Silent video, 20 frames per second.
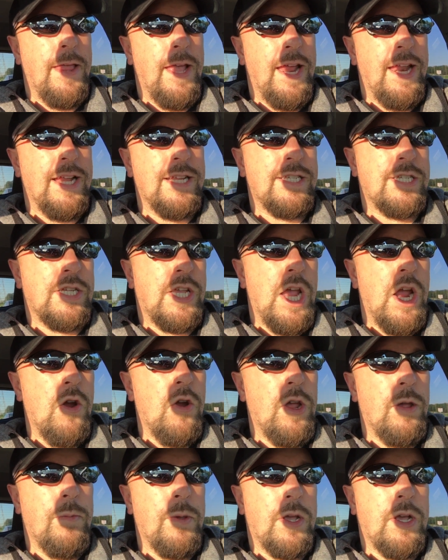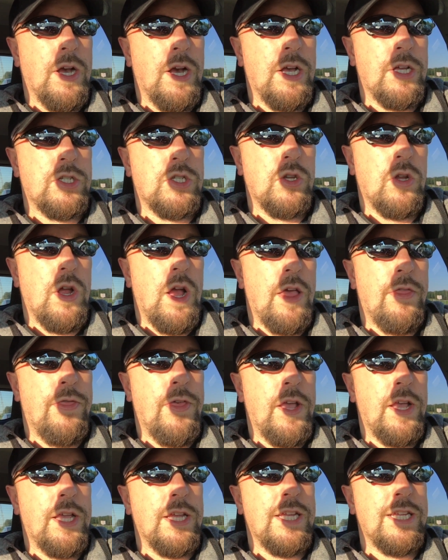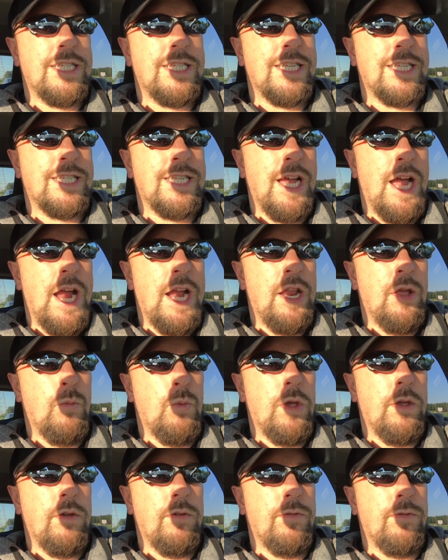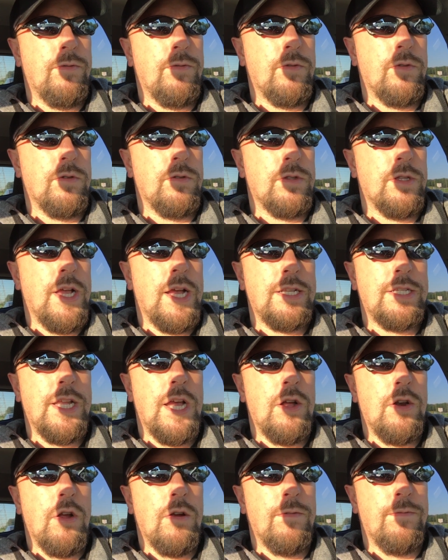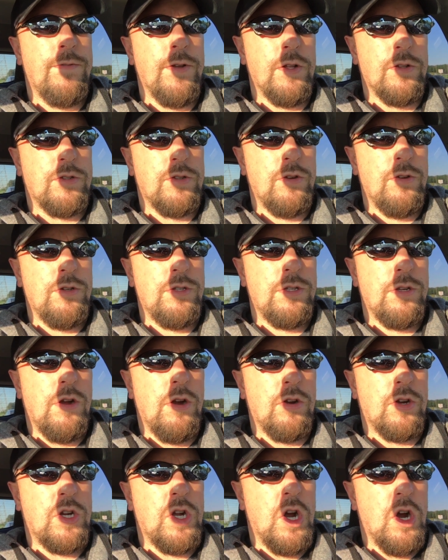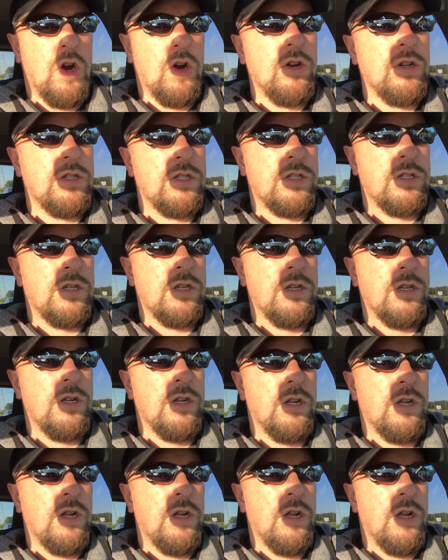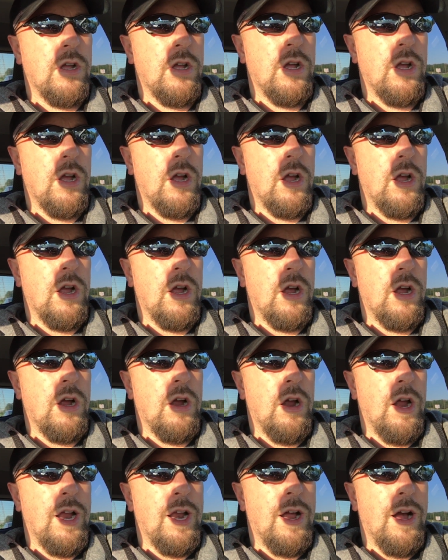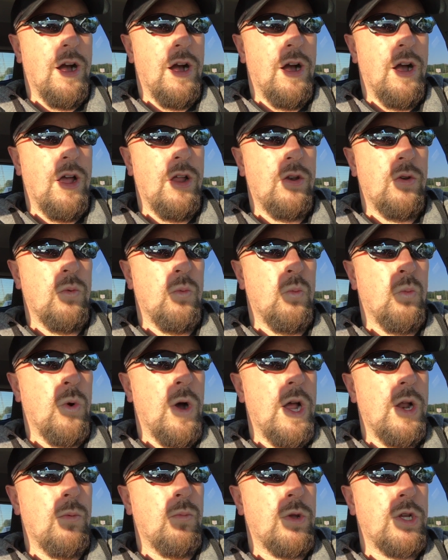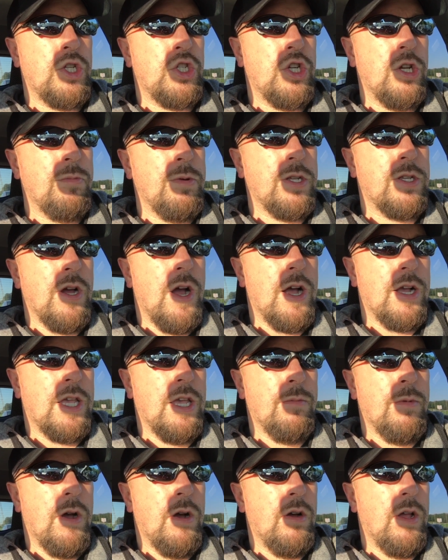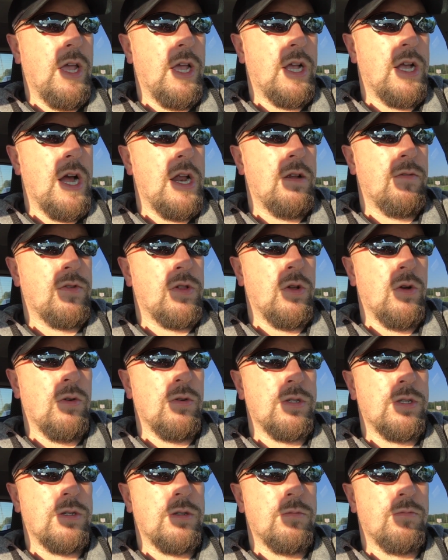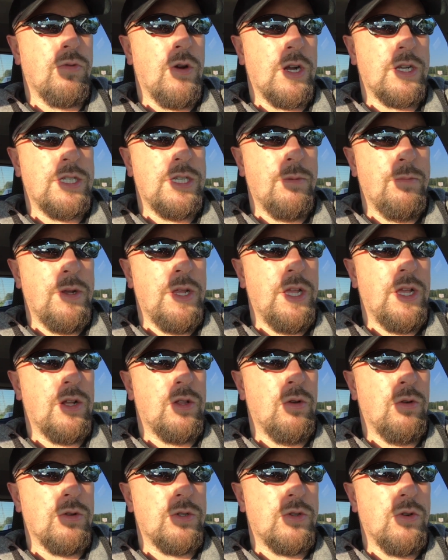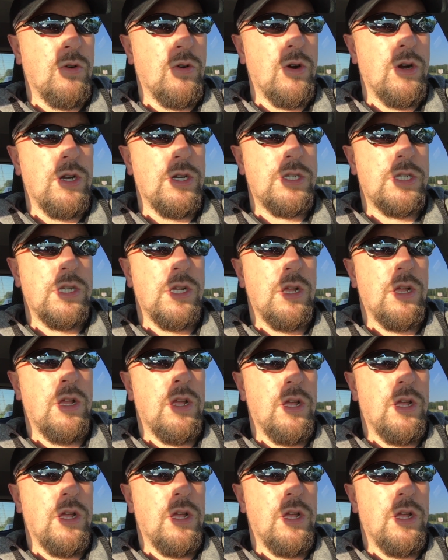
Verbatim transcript: And it's scary because I think in society we've let down our filters, our guards, right, on what we should be talking about in kind of close proximity and closed doors